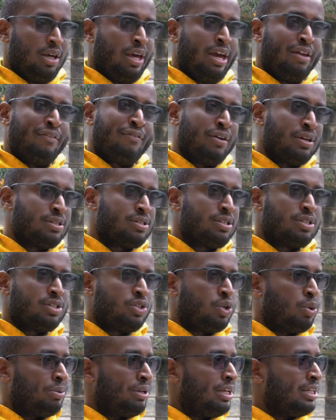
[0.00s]
and Francis
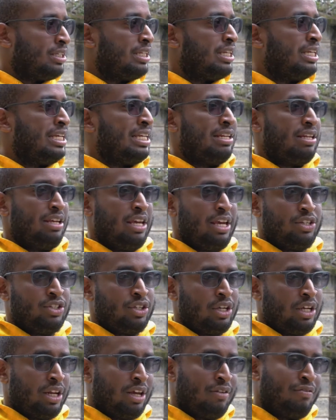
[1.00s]
dominated
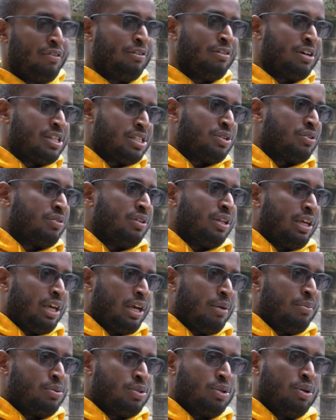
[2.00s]
each and every facet of the
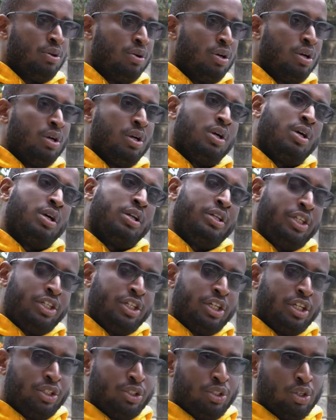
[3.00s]
game. So
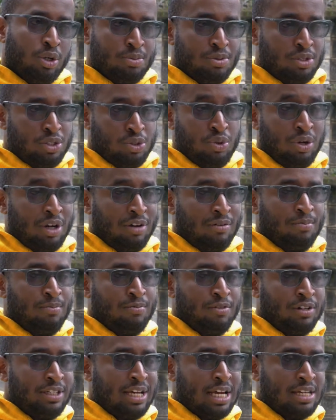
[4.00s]
Didier Deschamps is doing a
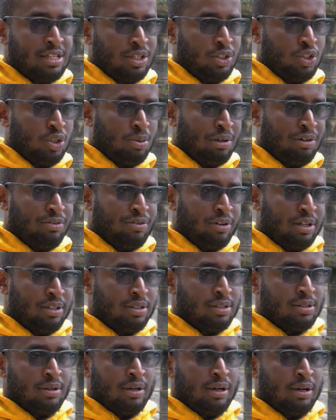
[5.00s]
fantastic job at
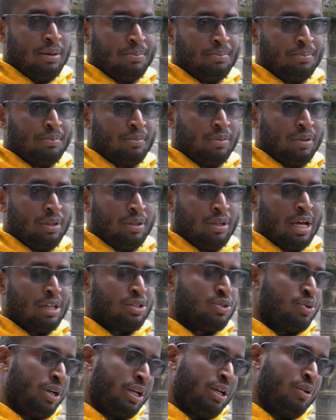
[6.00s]
France.
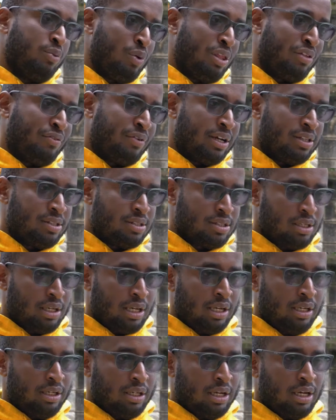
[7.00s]
With France,
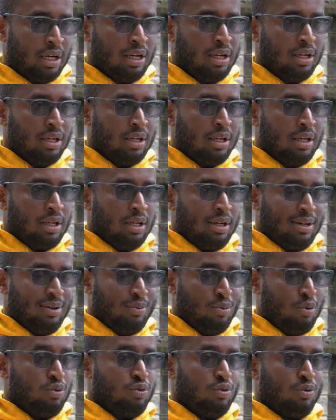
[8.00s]
and
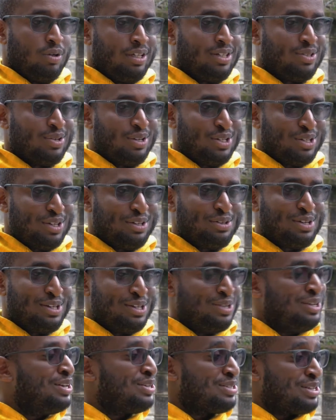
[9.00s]

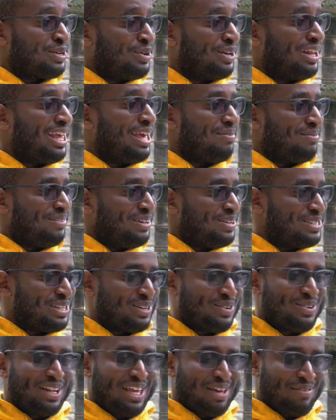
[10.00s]
it was a good game. It was
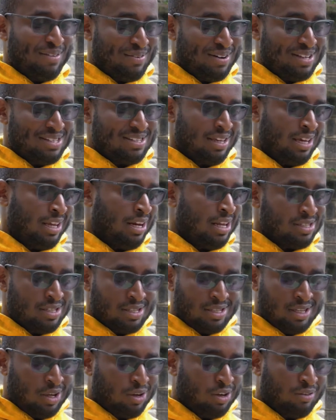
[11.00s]
a good game, I must say. And as you're
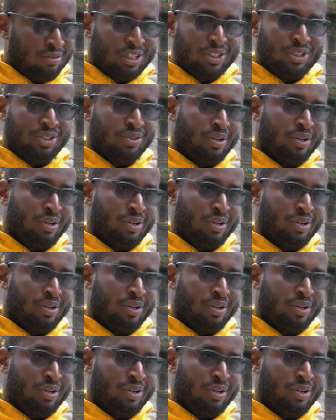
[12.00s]
saying, conversion